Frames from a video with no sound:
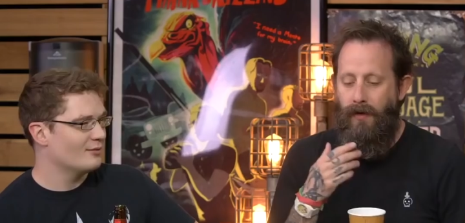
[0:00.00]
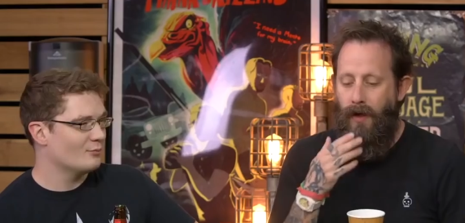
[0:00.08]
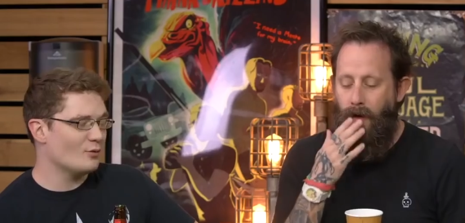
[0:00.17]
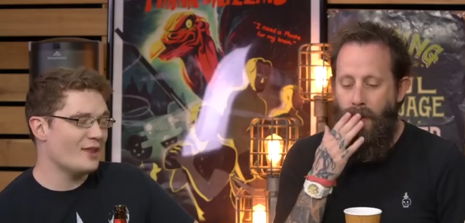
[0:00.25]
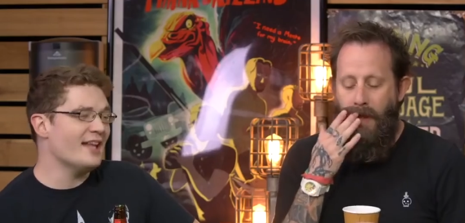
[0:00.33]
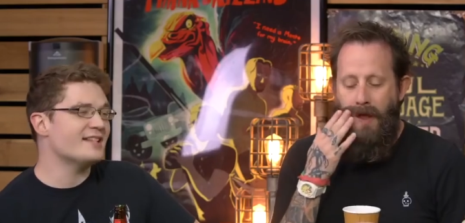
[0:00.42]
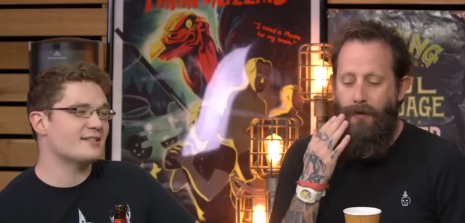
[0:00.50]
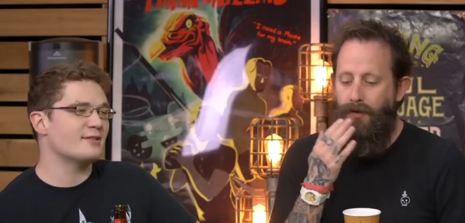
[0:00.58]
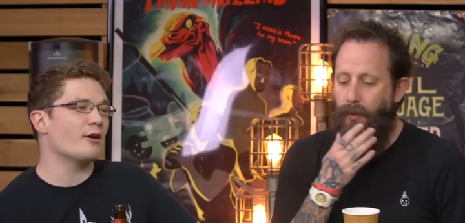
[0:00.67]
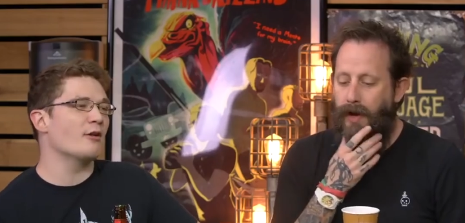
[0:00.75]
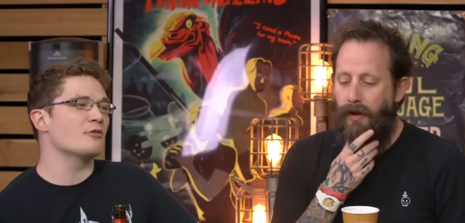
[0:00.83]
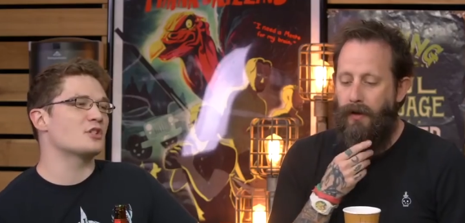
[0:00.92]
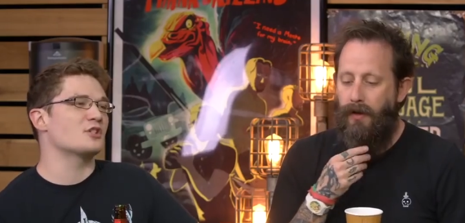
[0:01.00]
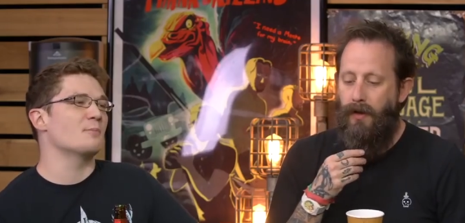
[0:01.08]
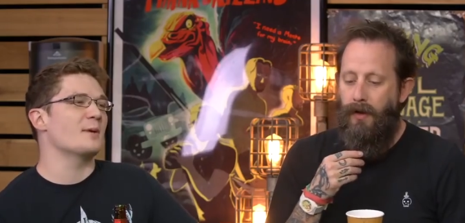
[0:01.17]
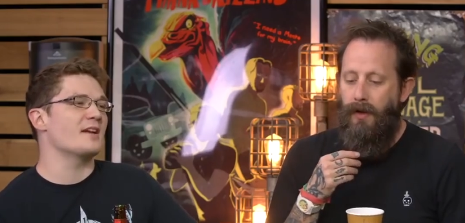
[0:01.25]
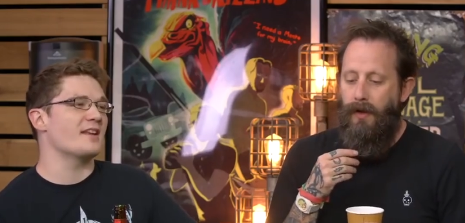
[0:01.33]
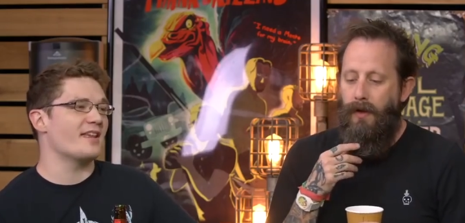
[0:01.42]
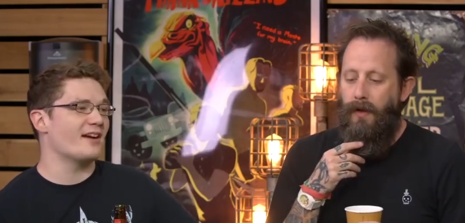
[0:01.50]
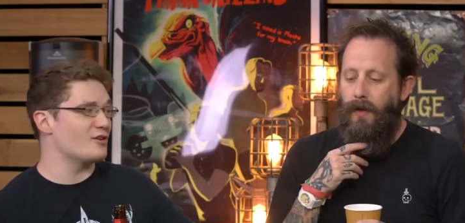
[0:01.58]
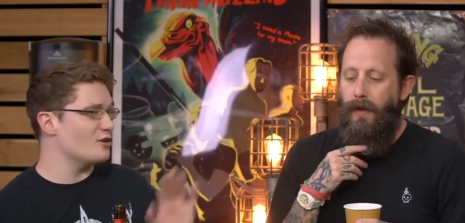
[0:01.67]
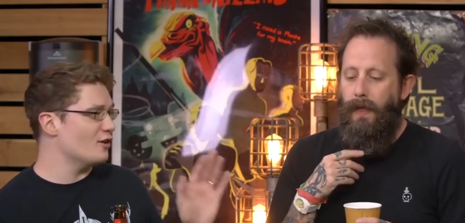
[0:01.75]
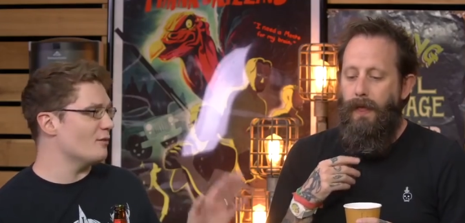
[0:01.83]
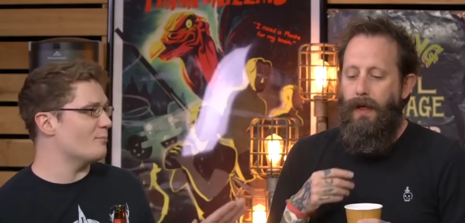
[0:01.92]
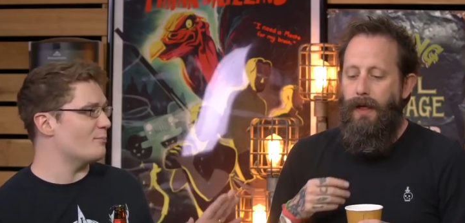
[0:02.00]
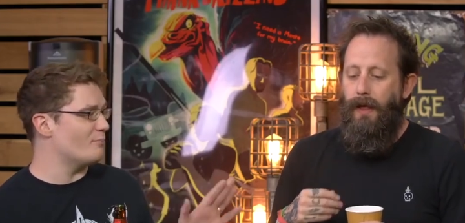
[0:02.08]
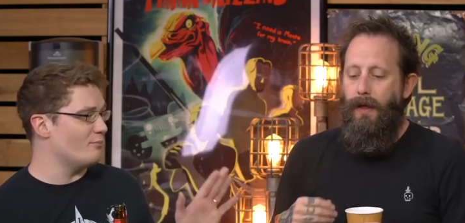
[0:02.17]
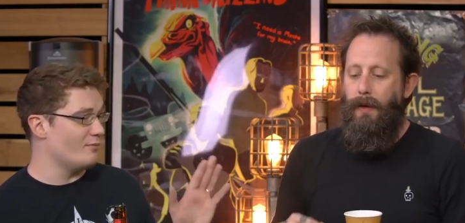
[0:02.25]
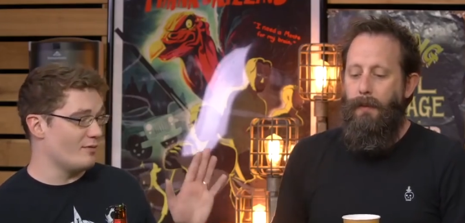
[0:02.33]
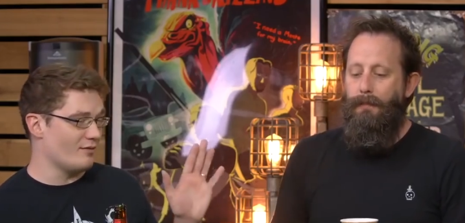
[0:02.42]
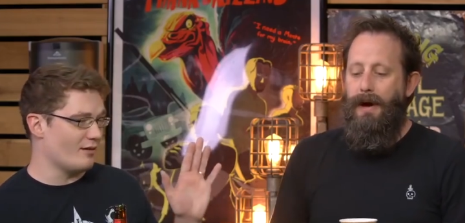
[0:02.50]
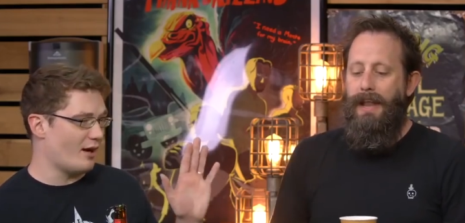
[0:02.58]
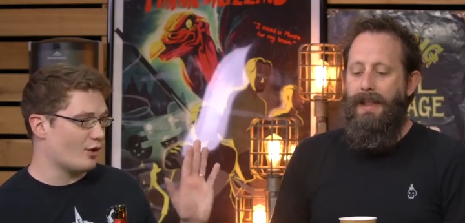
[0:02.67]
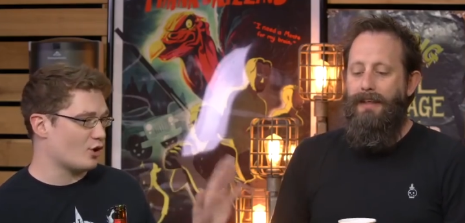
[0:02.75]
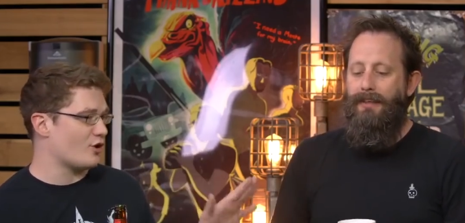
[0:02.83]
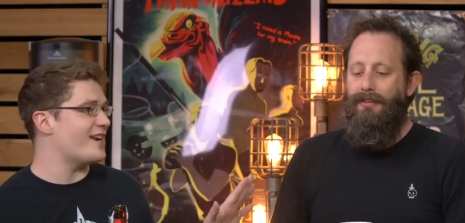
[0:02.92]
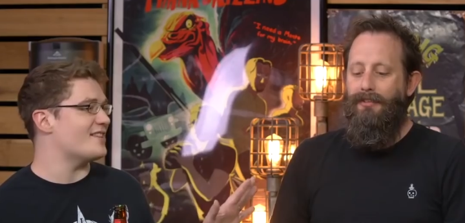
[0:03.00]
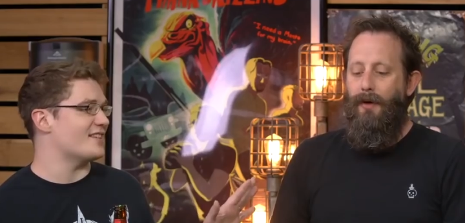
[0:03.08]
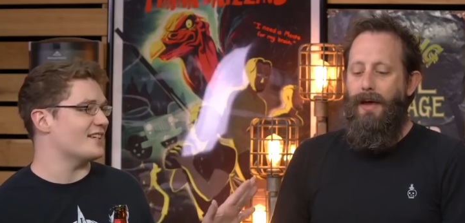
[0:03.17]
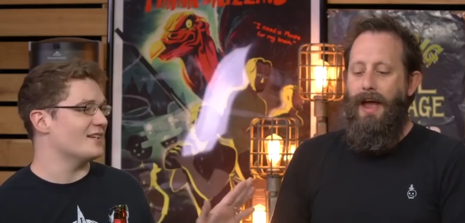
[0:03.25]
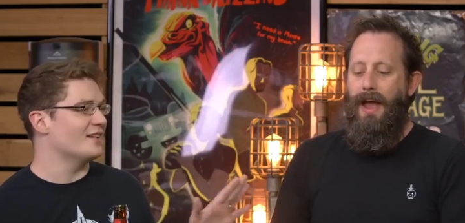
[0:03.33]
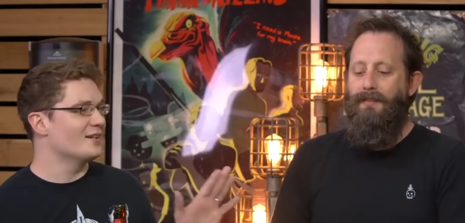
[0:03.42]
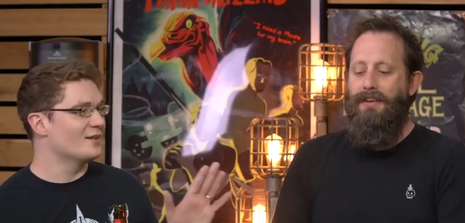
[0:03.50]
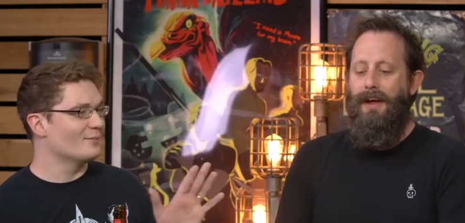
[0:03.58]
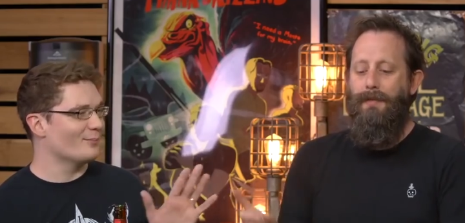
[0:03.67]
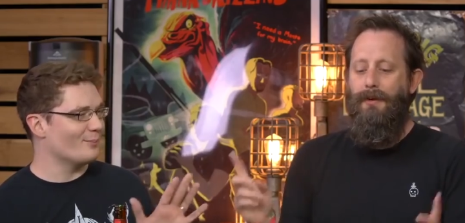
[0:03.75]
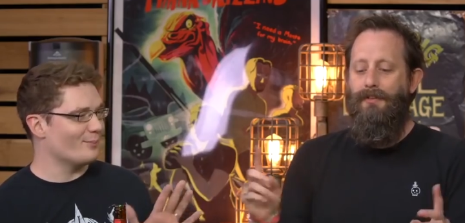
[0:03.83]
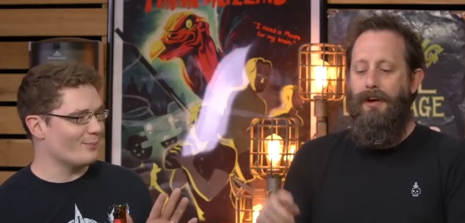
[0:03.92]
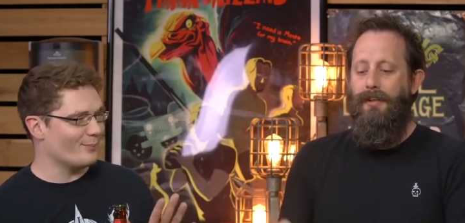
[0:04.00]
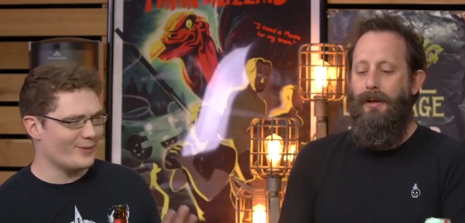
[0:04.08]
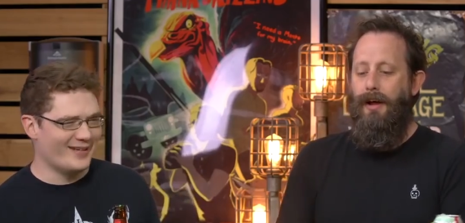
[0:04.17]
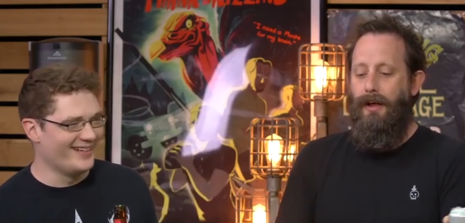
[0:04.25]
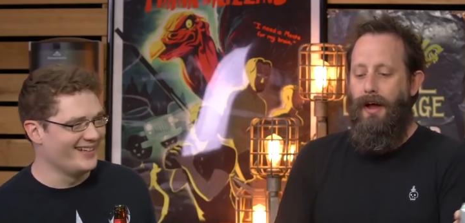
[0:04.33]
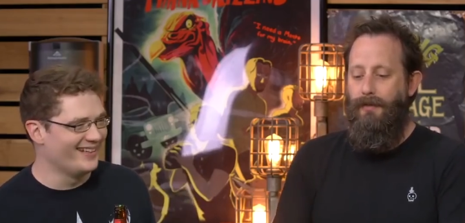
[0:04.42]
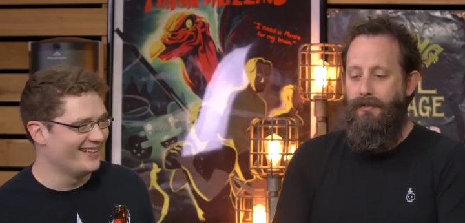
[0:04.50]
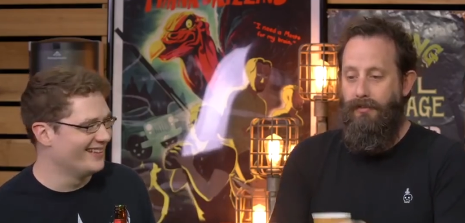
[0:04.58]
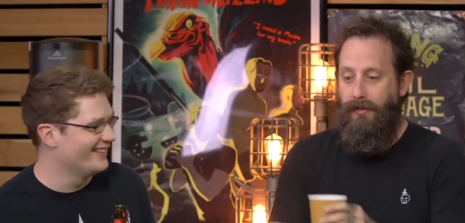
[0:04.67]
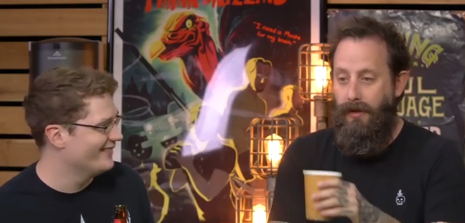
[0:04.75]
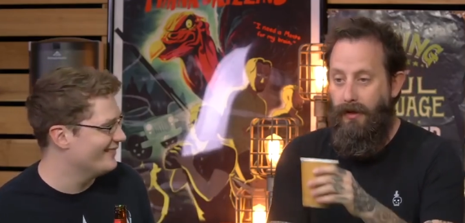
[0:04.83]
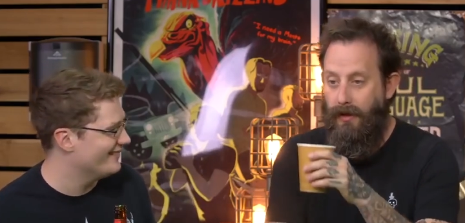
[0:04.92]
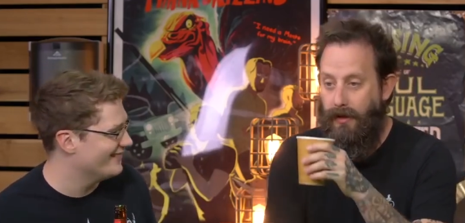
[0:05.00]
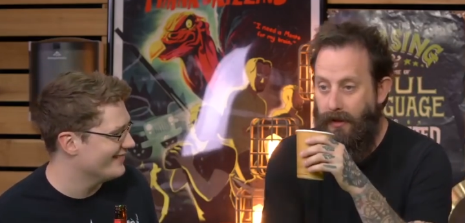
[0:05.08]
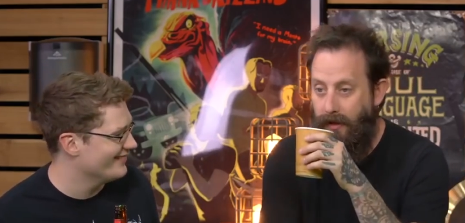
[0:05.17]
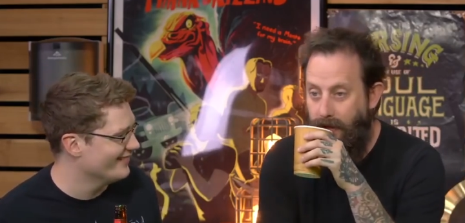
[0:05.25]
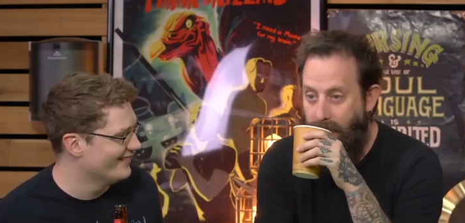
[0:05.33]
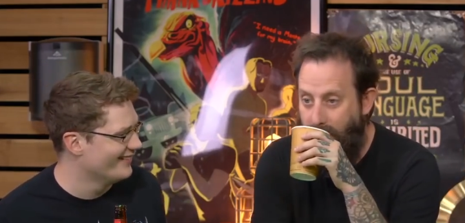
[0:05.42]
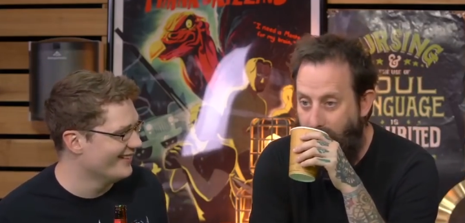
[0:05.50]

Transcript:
Speaker 1: don't know. Well, that's it was their weird. own stupidity there. Yeah. You're but a crazy. So every time they were trying to talk, I would just lean in like this.